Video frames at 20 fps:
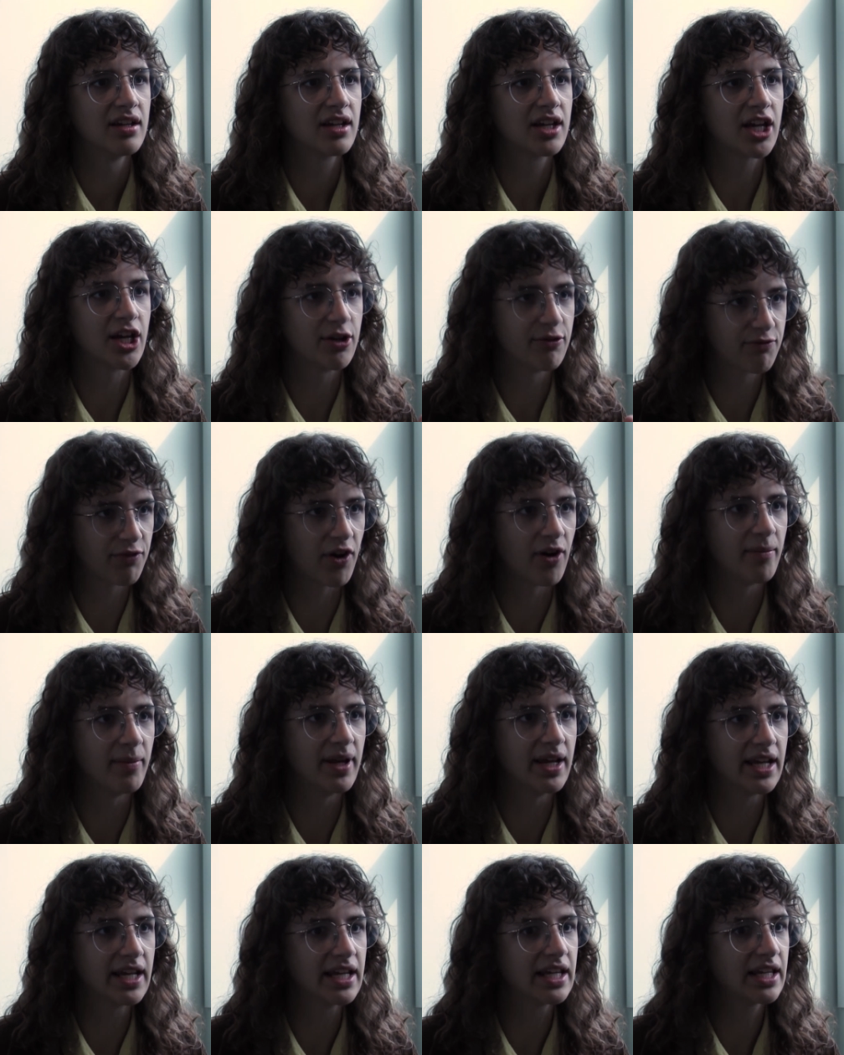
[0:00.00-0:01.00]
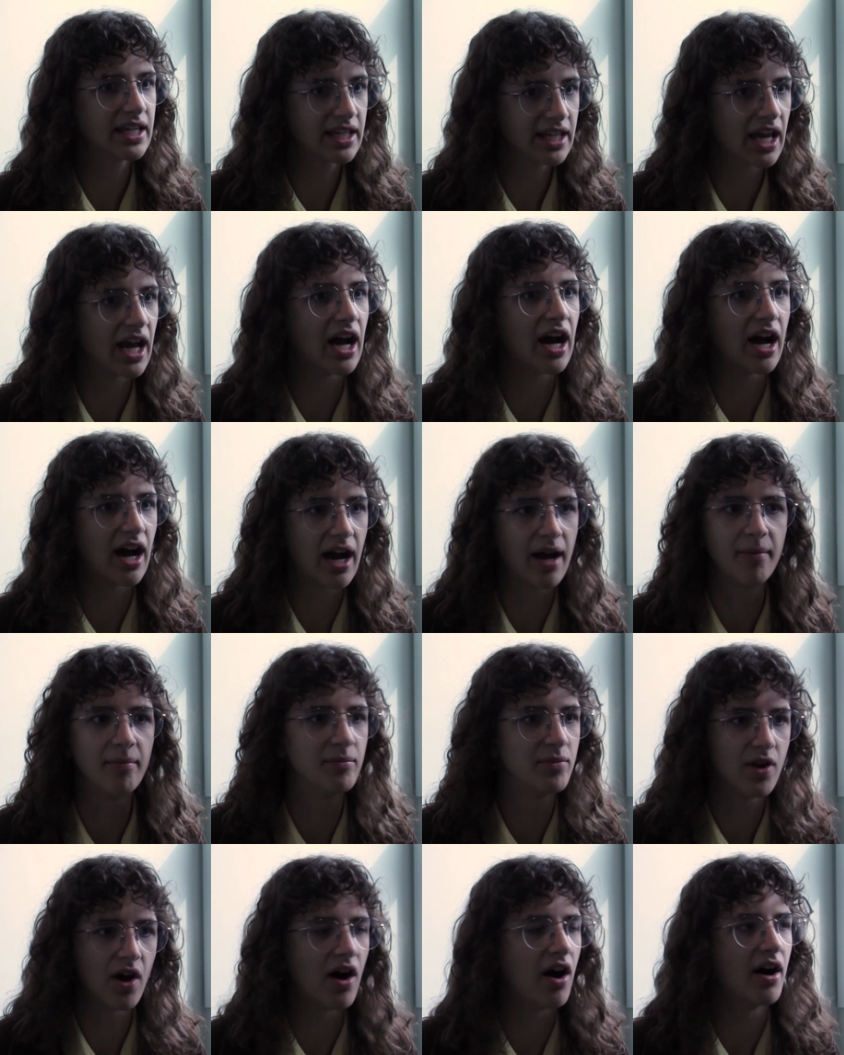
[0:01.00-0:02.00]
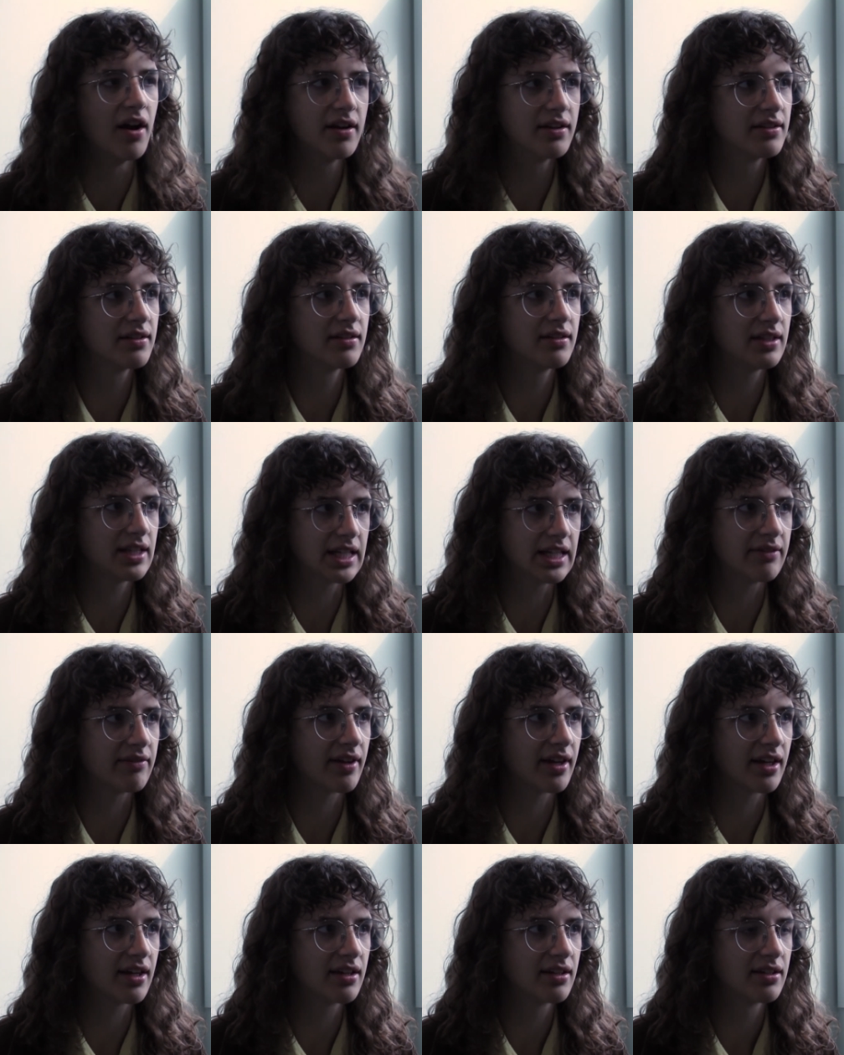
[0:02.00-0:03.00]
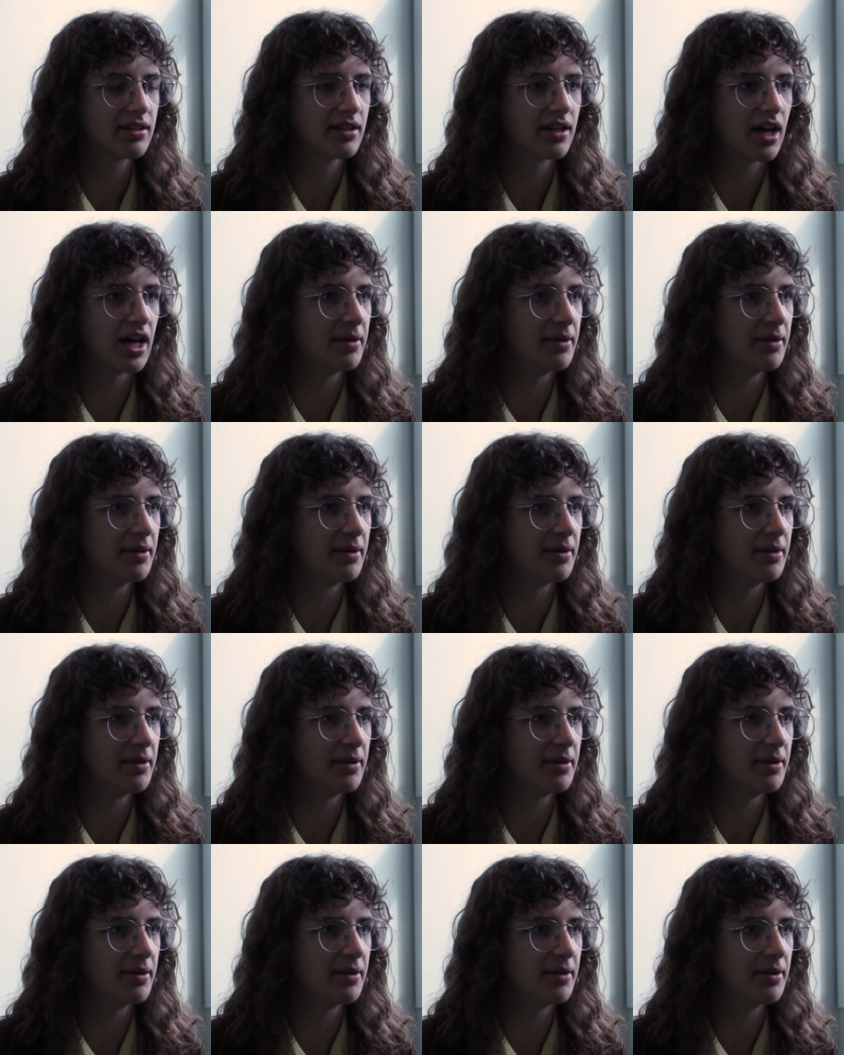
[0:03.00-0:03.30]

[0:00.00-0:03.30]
confirming, yeah, I'm not leaving. Mm-hmm.